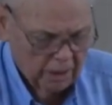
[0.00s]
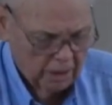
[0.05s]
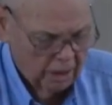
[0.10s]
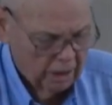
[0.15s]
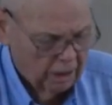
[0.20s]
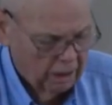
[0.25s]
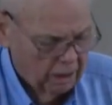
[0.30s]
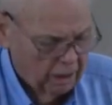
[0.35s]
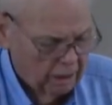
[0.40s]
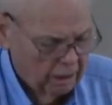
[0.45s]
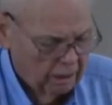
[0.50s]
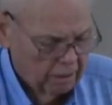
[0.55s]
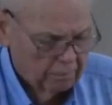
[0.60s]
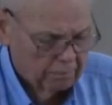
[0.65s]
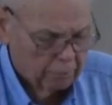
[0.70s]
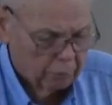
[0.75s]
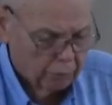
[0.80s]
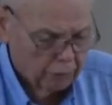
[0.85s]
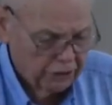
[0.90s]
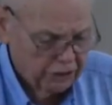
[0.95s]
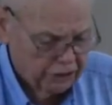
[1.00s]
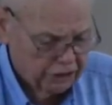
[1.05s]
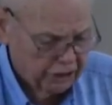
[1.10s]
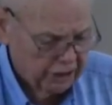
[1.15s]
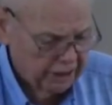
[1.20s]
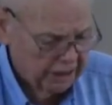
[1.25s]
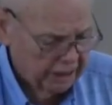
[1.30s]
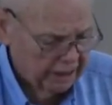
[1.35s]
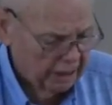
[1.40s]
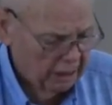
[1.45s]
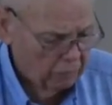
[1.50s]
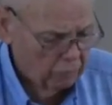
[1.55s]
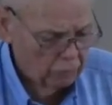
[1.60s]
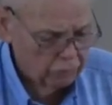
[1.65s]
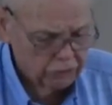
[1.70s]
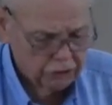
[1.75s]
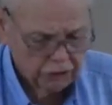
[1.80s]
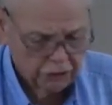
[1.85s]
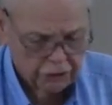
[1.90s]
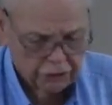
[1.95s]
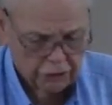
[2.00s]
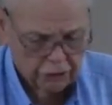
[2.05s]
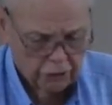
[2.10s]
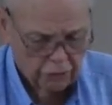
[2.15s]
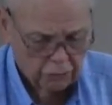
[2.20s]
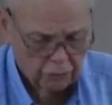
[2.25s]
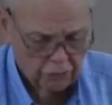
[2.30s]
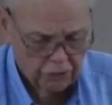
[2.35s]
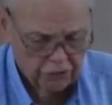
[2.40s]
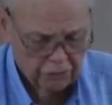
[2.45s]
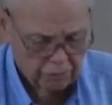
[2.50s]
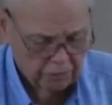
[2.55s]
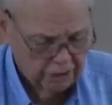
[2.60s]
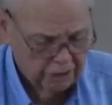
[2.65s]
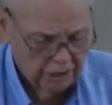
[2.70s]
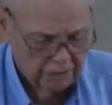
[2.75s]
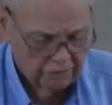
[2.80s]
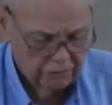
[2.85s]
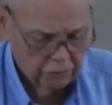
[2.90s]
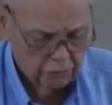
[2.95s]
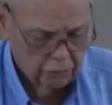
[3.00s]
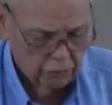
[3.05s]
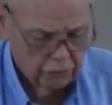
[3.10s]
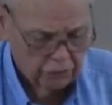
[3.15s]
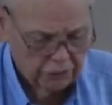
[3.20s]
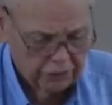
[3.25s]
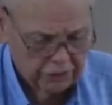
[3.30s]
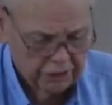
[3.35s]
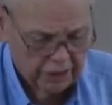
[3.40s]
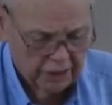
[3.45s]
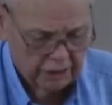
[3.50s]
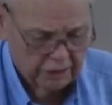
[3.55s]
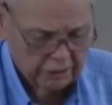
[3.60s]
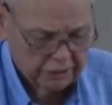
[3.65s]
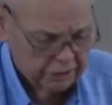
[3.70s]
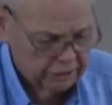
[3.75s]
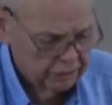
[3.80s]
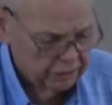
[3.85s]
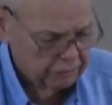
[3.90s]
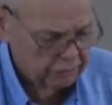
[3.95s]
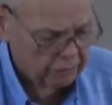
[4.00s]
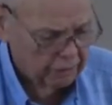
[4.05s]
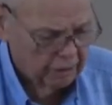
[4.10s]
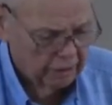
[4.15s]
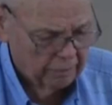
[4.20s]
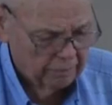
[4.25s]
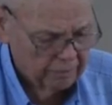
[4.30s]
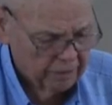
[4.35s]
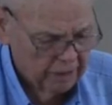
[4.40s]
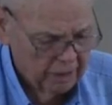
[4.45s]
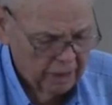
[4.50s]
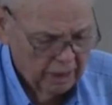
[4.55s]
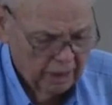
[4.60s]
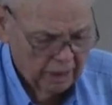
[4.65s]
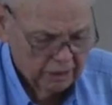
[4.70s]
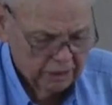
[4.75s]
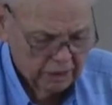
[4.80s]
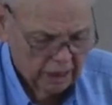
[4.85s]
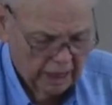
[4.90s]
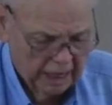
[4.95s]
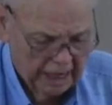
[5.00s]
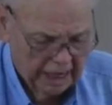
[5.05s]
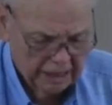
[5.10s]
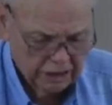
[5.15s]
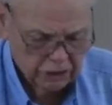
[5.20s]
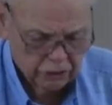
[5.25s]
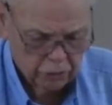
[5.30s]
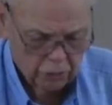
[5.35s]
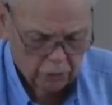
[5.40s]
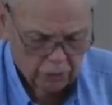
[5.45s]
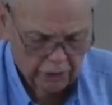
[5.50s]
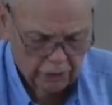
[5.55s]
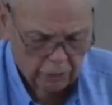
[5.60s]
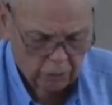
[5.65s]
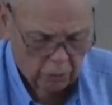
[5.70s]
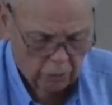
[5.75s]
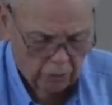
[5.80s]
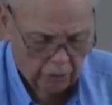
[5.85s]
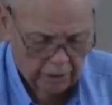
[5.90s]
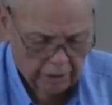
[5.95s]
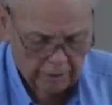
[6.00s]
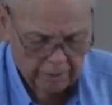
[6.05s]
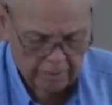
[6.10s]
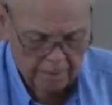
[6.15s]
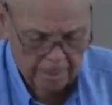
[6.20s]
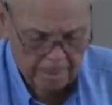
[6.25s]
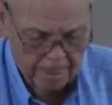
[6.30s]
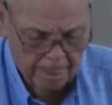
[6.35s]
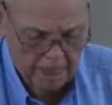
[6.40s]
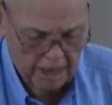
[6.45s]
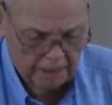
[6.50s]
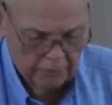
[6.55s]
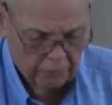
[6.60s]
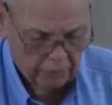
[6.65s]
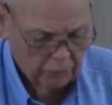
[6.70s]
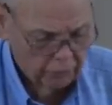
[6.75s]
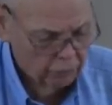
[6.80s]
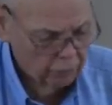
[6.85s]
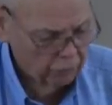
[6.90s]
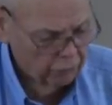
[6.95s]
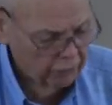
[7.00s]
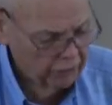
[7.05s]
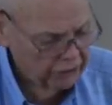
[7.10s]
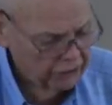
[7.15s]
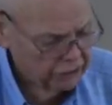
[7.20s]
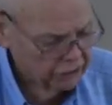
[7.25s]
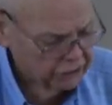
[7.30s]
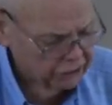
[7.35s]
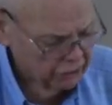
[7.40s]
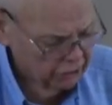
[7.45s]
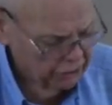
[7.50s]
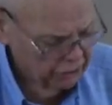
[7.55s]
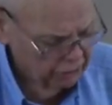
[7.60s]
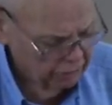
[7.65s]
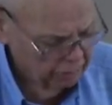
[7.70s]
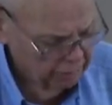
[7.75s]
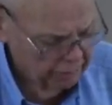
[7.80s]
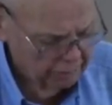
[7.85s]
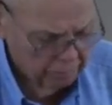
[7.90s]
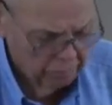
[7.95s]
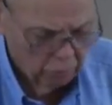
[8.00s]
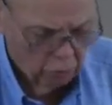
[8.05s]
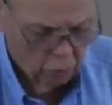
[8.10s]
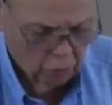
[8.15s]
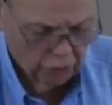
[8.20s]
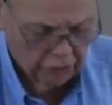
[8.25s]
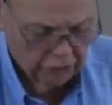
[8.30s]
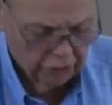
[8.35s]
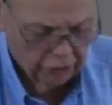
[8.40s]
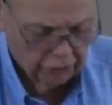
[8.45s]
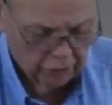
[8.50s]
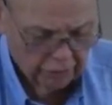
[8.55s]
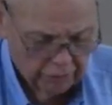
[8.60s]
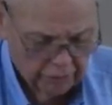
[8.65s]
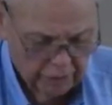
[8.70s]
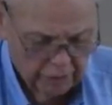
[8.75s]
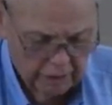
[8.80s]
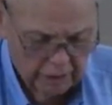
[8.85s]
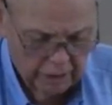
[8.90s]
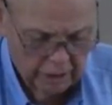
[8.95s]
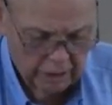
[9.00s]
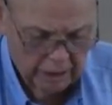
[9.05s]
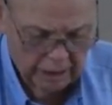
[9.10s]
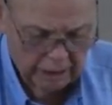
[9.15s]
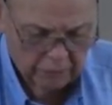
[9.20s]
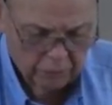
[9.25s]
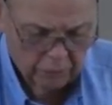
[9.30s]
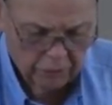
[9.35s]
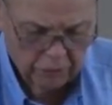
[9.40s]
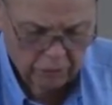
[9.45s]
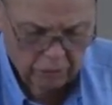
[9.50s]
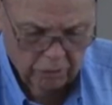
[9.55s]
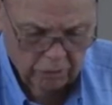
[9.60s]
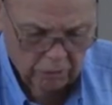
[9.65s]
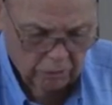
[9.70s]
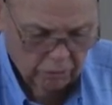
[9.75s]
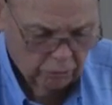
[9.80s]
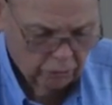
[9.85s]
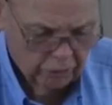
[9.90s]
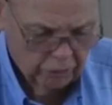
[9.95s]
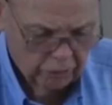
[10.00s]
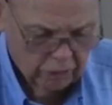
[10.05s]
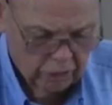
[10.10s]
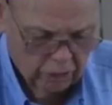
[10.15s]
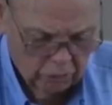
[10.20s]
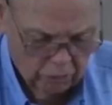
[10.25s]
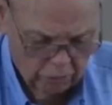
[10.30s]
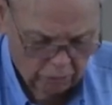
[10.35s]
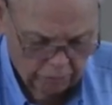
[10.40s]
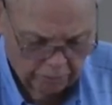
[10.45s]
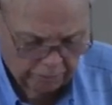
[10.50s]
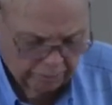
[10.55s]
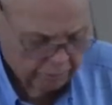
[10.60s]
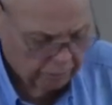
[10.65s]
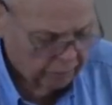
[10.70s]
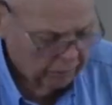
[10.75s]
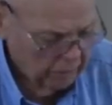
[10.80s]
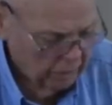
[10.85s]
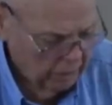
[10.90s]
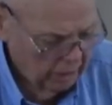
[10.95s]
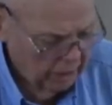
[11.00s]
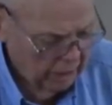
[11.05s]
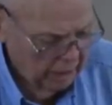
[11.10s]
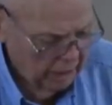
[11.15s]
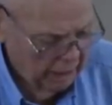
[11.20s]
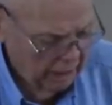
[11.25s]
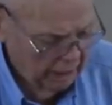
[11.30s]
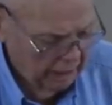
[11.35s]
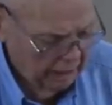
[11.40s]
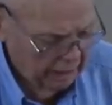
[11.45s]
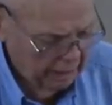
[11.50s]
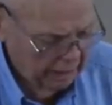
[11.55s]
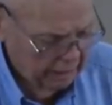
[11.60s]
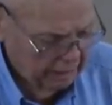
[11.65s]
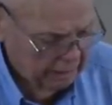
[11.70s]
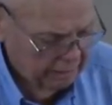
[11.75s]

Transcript: uh, preaching, and I want you to turn with me, if you would, now to uh, Acts 21. And we will read just a little bit more here, and we'll, we'll go. Uh,